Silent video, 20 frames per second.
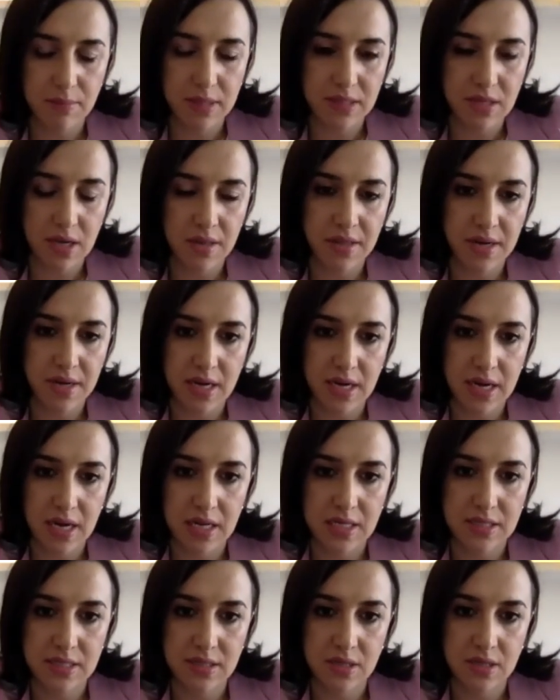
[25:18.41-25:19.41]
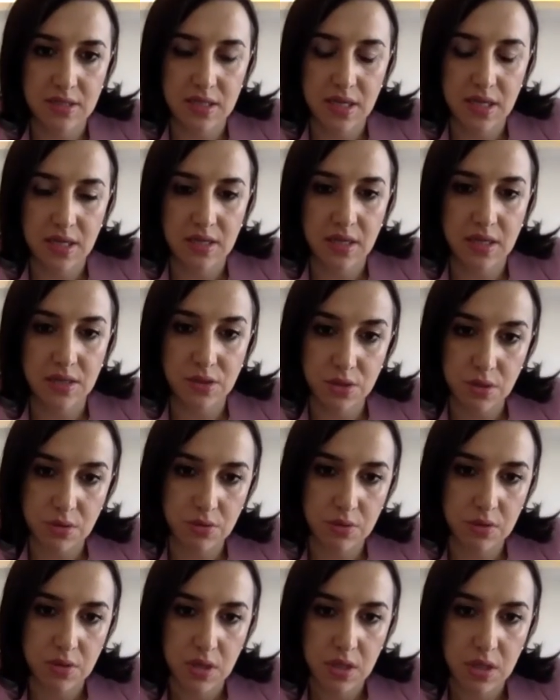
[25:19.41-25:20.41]
But other analyses are saying that
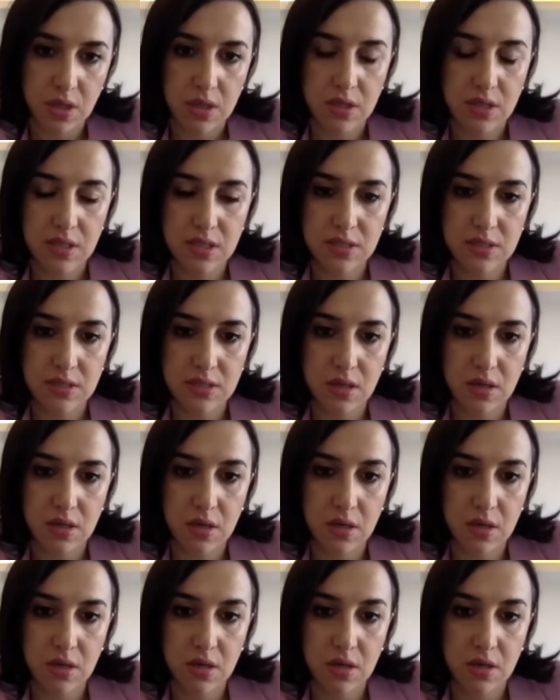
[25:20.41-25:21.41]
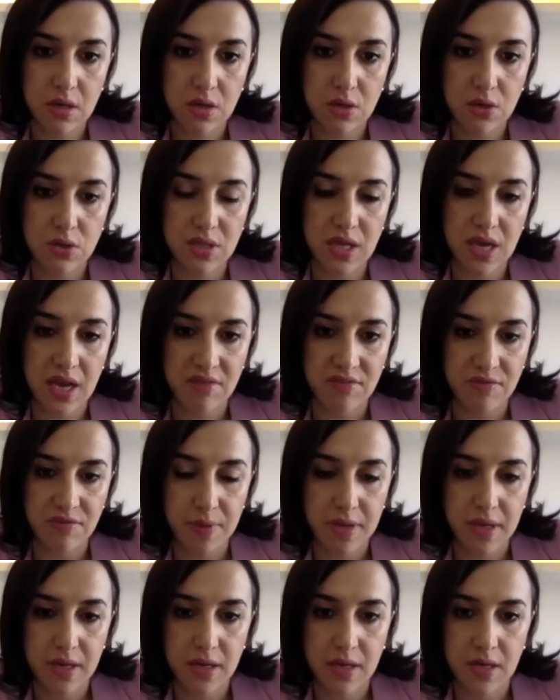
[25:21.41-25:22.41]
no, this could have
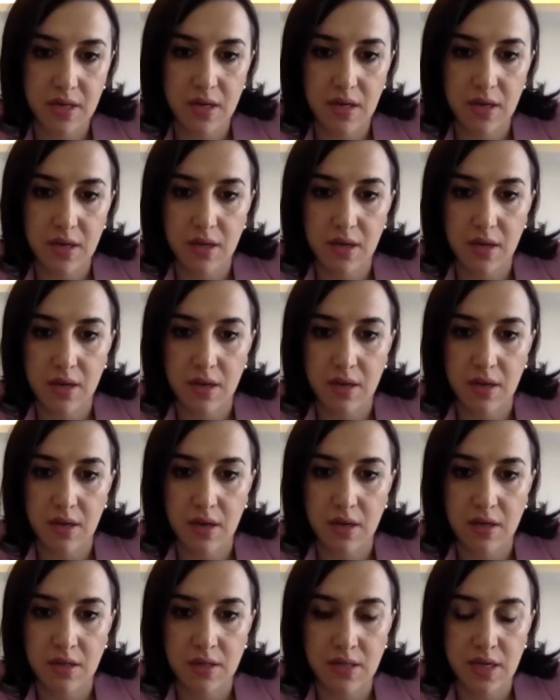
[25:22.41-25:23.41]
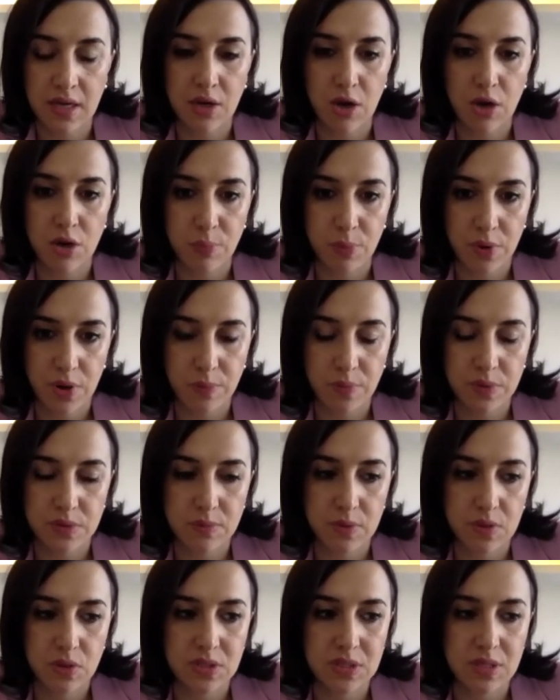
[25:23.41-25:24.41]
been done on purpose,
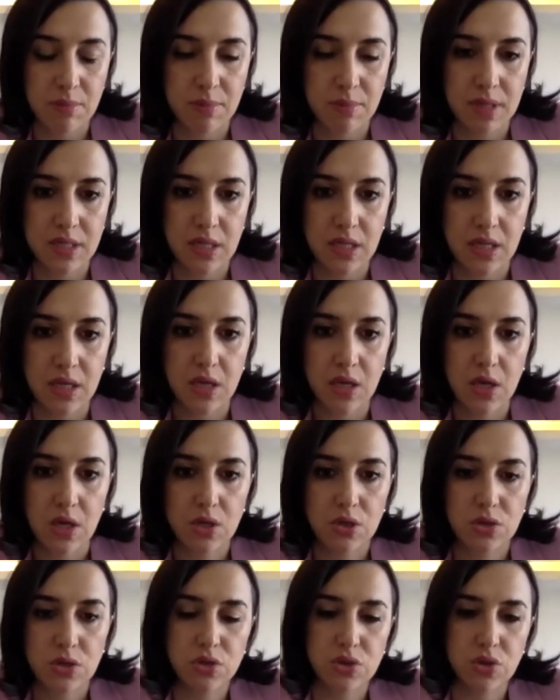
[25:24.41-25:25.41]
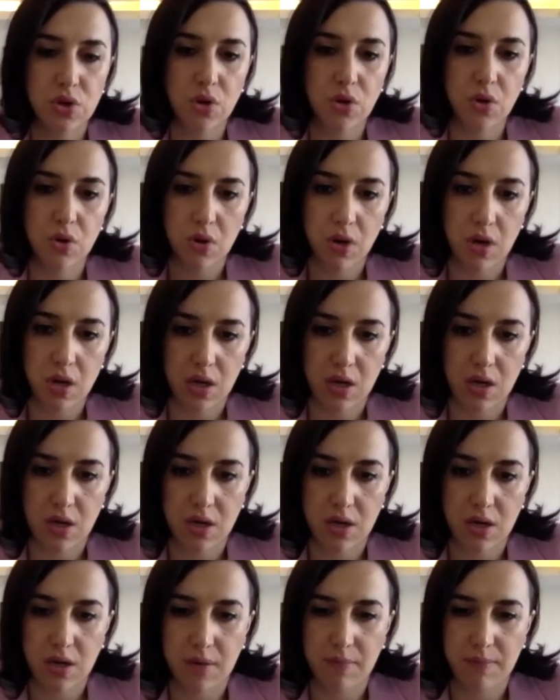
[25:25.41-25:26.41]
because somebody saw how